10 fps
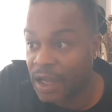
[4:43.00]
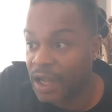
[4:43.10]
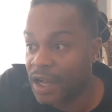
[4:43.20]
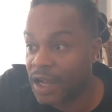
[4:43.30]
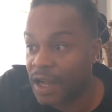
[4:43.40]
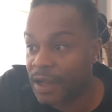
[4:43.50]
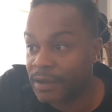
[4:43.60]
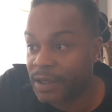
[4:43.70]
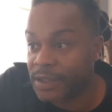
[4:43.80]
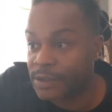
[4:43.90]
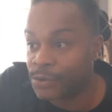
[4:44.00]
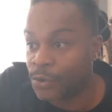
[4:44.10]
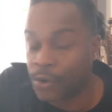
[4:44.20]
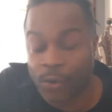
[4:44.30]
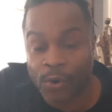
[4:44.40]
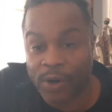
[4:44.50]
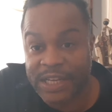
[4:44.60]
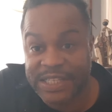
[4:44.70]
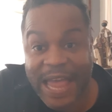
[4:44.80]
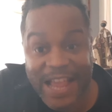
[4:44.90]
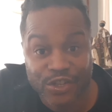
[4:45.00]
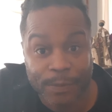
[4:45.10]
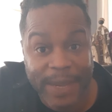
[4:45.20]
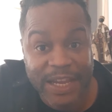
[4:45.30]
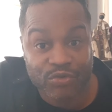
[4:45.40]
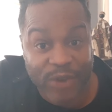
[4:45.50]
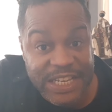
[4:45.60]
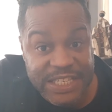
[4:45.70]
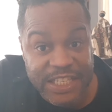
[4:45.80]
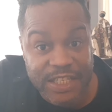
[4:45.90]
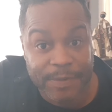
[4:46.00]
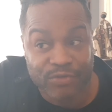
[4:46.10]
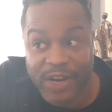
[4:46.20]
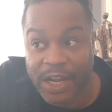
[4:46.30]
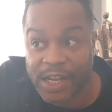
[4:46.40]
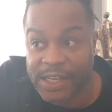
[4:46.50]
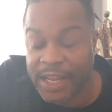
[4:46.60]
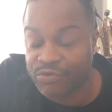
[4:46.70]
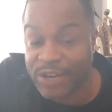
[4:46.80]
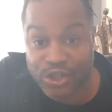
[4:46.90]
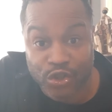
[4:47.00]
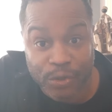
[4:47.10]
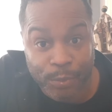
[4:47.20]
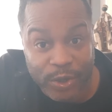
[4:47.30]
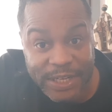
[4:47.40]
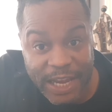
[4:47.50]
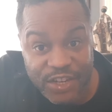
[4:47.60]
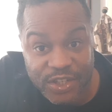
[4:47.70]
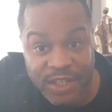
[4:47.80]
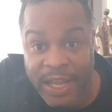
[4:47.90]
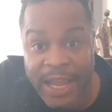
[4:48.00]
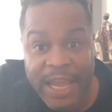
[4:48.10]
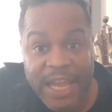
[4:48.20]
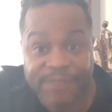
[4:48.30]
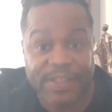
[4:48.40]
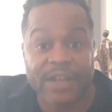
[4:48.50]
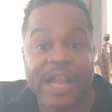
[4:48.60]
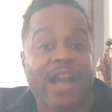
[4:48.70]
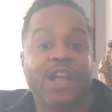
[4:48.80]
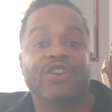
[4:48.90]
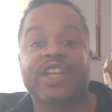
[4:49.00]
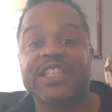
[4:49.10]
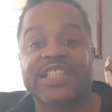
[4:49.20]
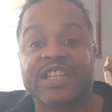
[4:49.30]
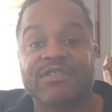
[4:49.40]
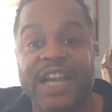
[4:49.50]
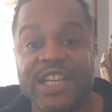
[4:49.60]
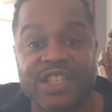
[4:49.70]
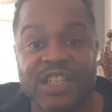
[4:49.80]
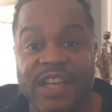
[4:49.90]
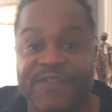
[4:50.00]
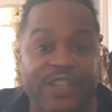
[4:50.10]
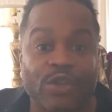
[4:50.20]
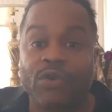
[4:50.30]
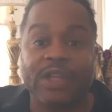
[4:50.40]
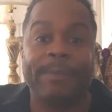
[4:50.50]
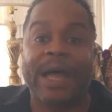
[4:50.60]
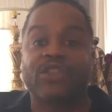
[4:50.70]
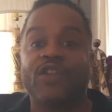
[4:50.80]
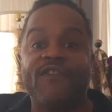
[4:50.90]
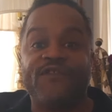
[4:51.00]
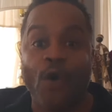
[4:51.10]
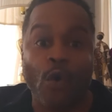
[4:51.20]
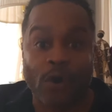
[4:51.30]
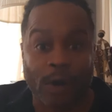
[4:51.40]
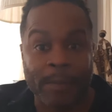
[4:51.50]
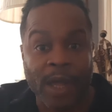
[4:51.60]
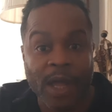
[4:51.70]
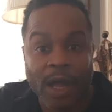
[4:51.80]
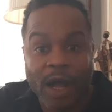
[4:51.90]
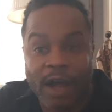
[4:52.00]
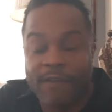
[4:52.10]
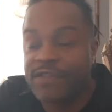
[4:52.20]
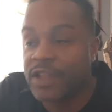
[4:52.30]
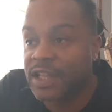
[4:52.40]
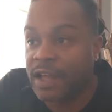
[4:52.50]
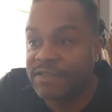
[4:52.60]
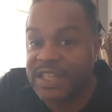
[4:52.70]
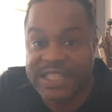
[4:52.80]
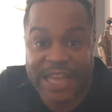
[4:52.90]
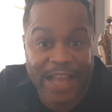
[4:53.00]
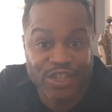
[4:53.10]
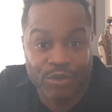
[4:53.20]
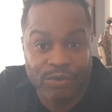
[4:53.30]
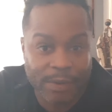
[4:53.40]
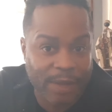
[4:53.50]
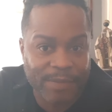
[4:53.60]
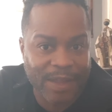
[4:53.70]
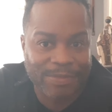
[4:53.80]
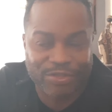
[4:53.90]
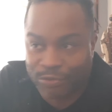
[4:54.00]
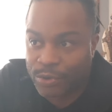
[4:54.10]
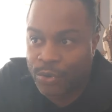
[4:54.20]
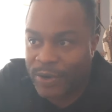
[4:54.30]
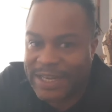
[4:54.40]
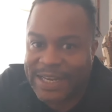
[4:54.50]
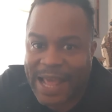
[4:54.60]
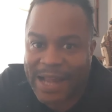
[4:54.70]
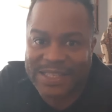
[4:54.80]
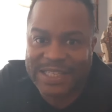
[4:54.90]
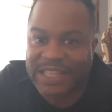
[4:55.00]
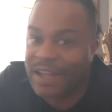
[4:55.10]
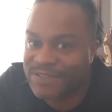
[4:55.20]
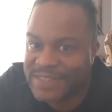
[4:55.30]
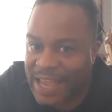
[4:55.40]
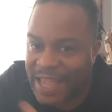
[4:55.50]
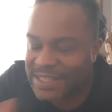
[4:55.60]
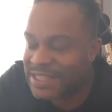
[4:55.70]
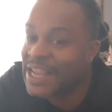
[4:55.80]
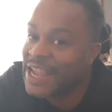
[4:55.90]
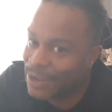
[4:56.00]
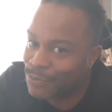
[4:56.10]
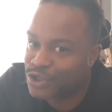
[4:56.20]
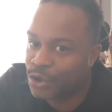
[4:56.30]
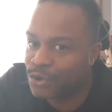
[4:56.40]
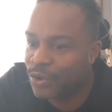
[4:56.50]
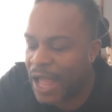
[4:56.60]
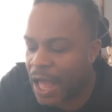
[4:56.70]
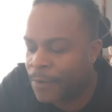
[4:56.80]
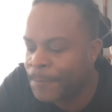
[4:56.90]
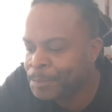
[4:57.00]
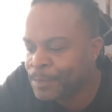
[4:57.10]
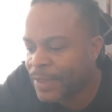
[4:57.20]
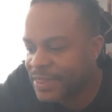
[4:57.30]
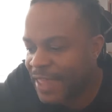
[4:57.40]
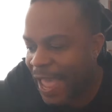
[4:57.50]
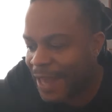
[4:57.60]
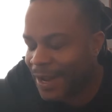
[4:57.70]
or exacerbate racism and racial subordination, if they're not under consideration, if it's only about the form of the statute through an analysis of text, and we'll show you how that